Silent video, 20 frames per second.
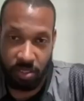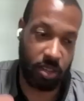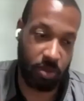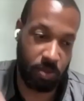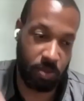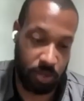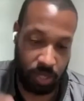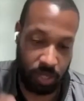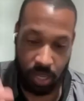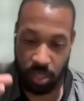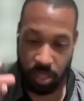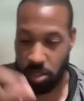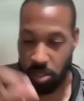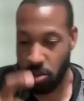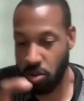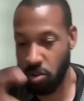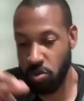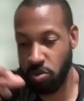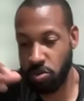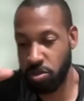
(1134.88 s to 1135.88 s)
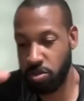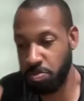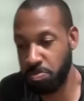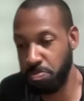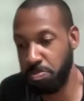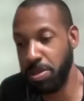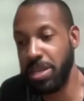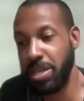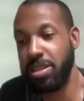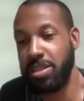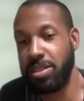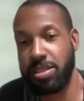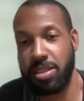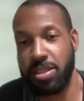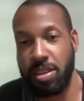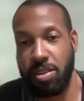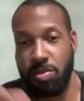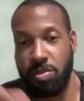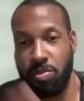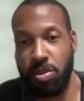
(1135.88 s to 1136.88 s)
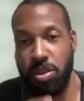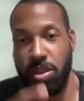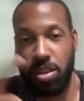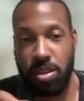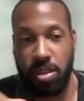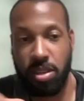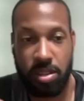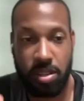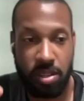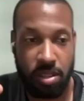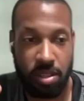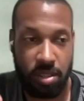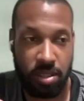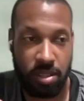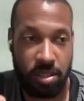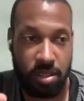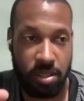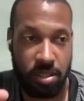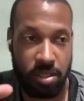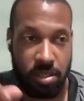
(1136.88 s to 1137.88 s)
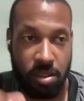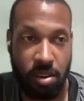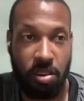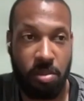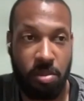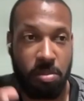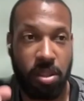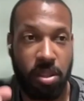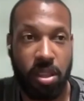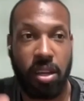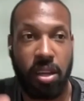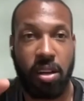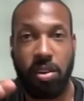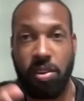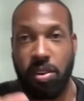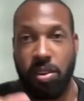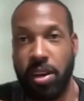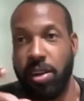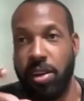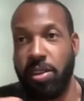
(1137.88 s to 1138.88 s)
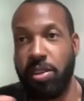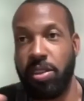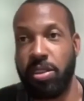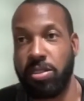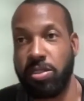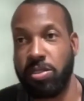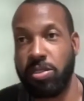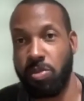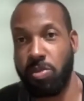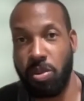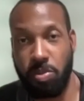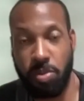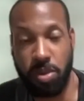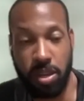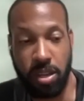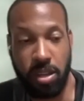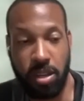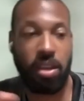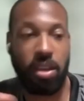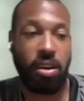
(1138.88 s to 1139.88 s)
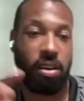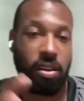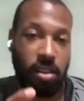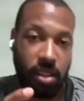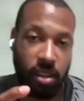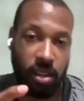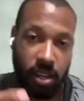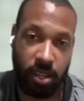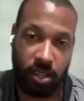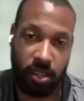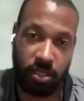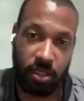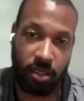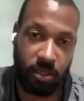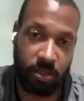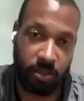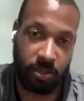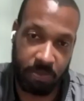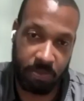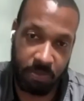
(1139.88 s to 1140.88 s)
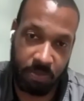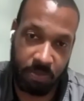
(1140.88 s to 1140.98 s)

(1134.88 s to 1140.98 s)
it was like those beats that we determine, like, okay, this is where we inhale and exhale.